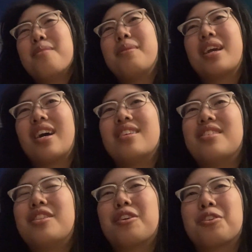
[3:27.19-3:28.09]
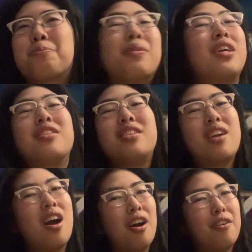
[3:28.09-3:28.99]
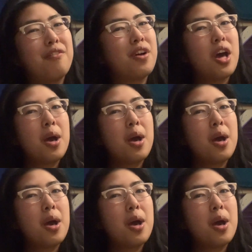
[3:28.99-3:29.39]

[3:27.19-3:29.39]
because there's plenty of